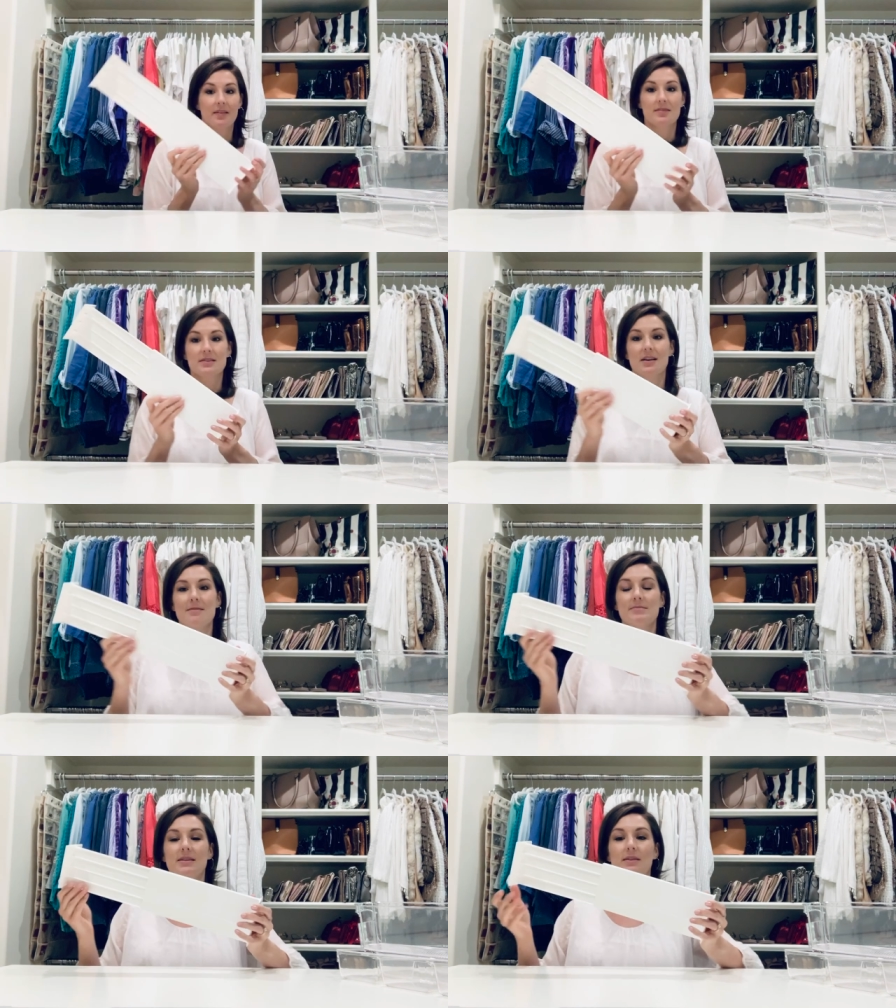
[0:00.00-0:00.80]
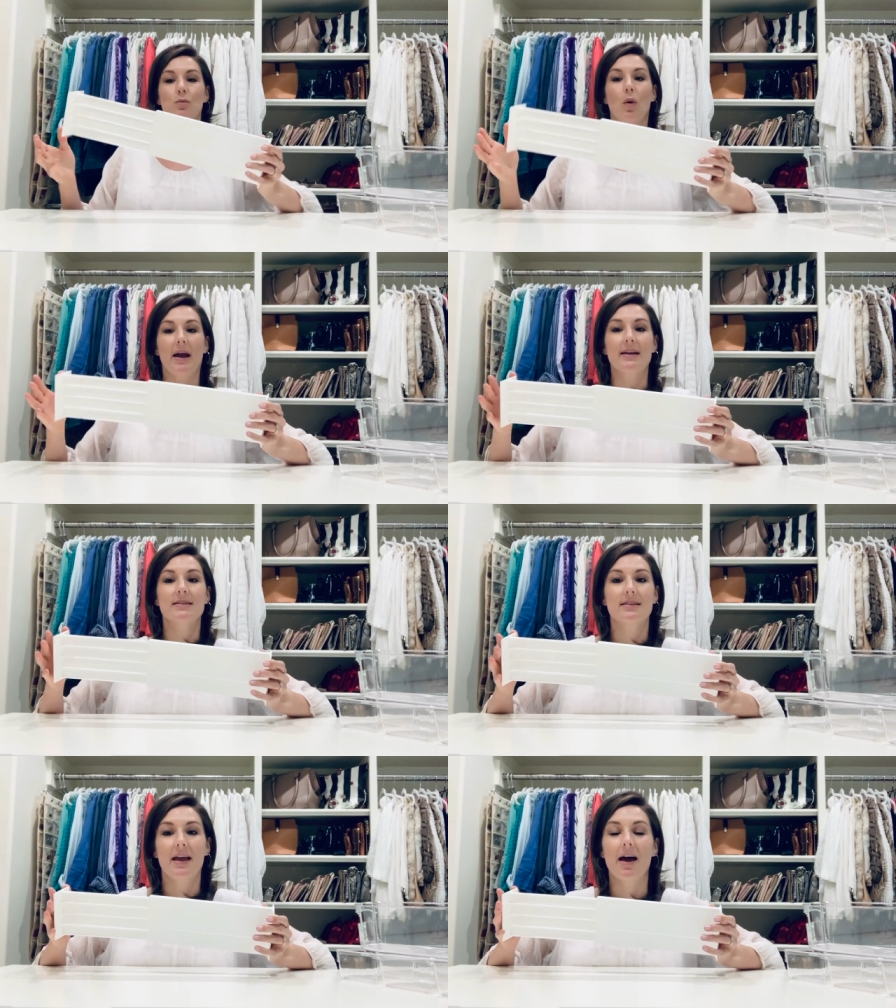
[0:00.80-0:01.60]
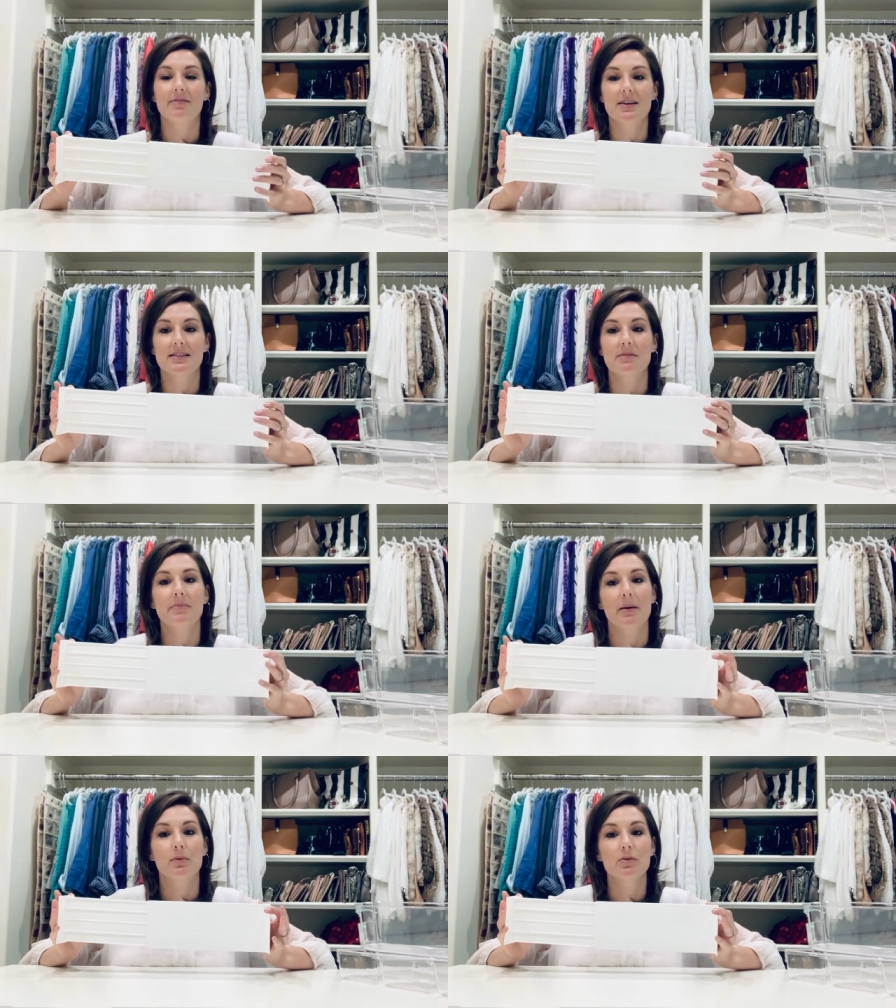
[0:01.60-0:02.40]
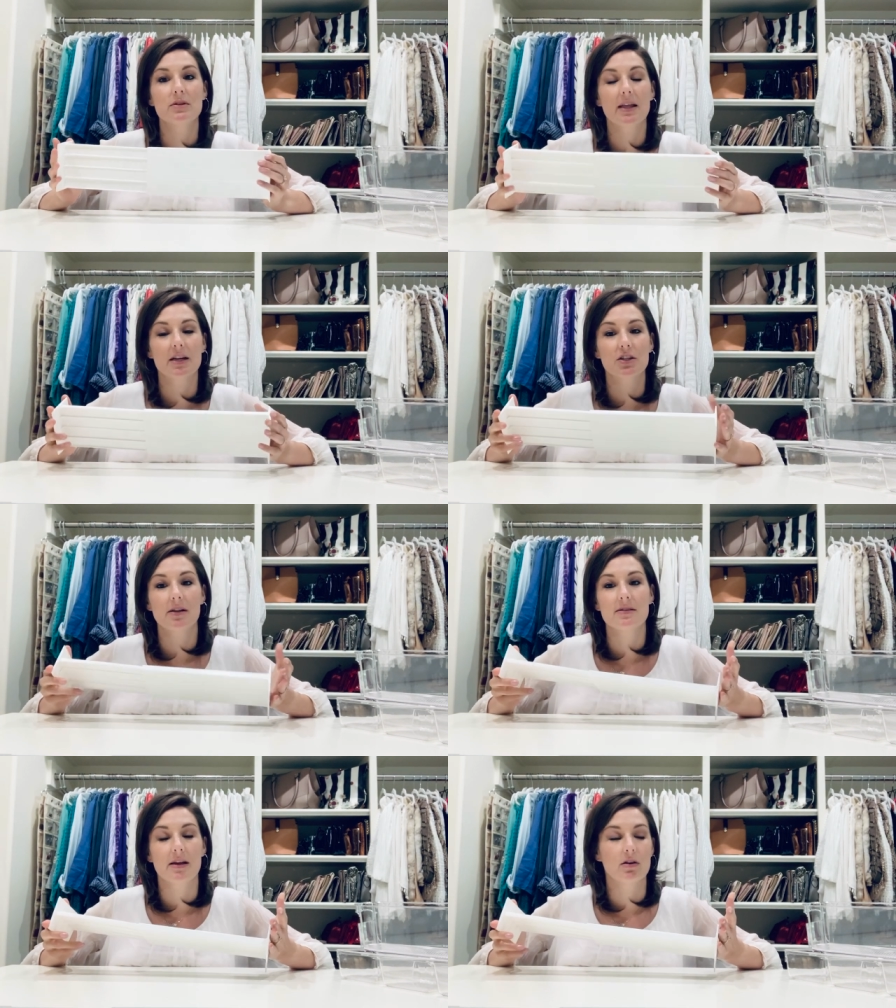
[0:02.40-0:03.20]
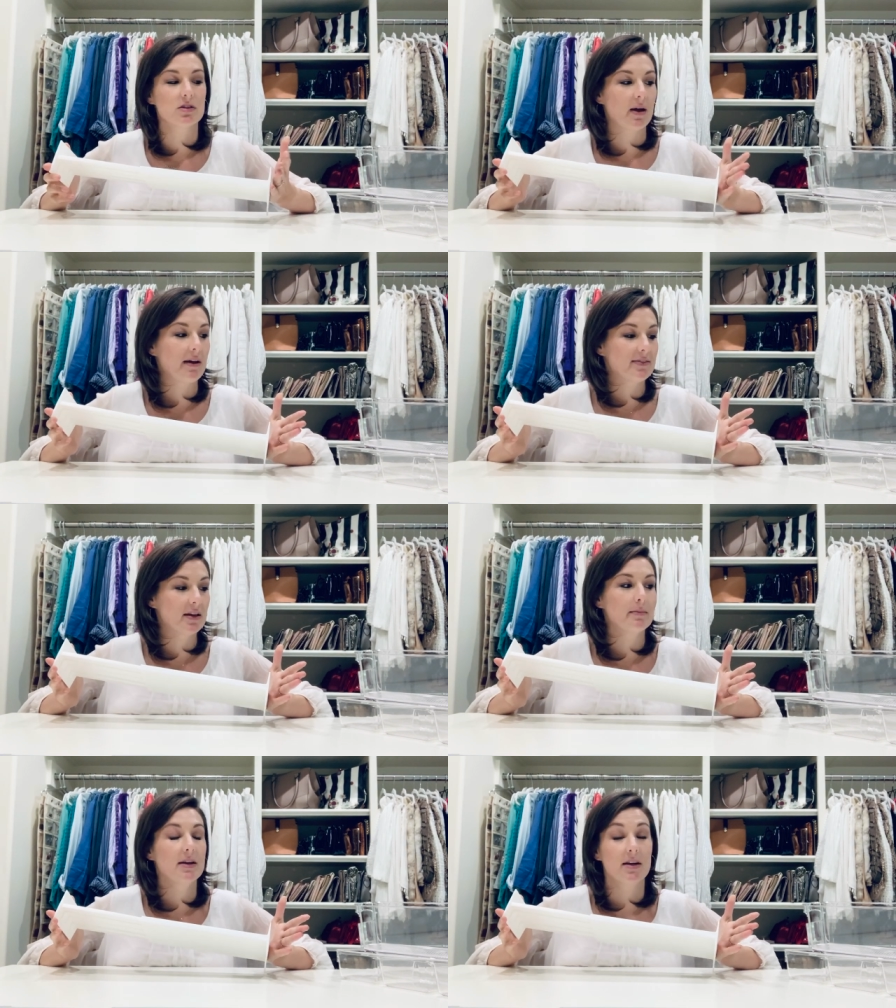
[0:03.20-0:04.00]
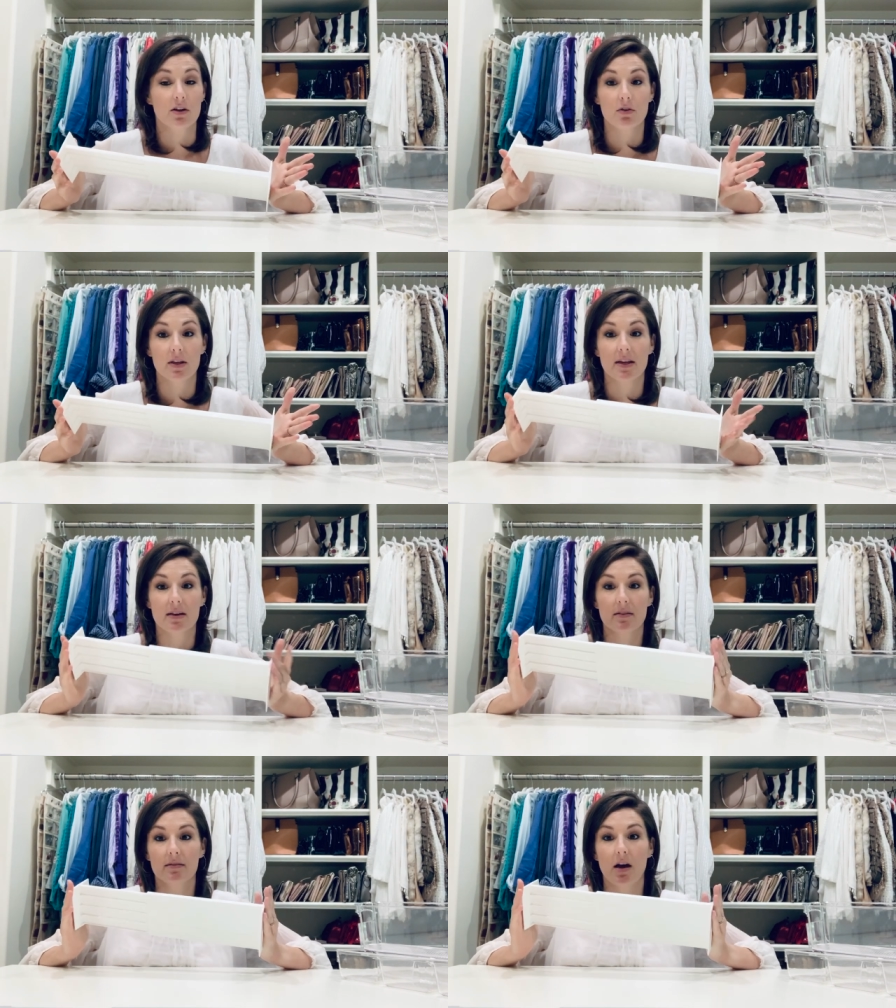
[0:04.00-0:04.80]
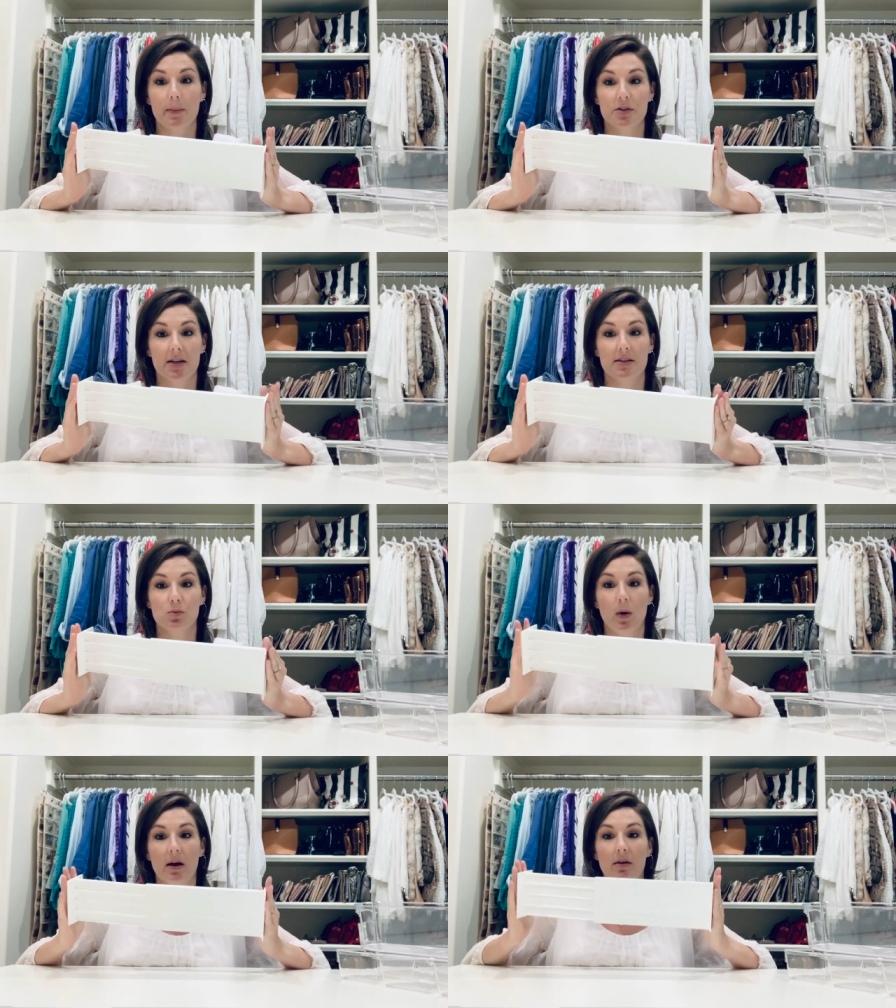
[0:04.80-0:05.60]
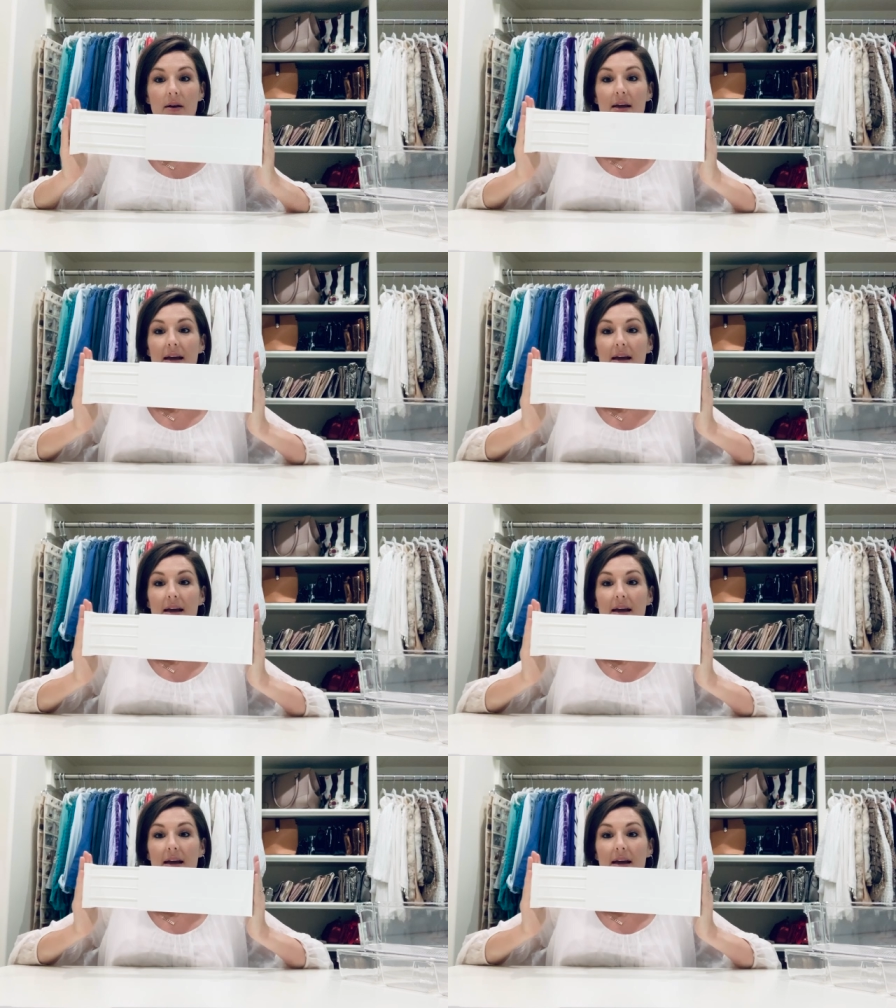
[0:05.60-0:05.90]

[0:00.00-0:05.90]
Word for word: This comes in white. They have these in bamboo selections and they also have them in an acrylic option as well.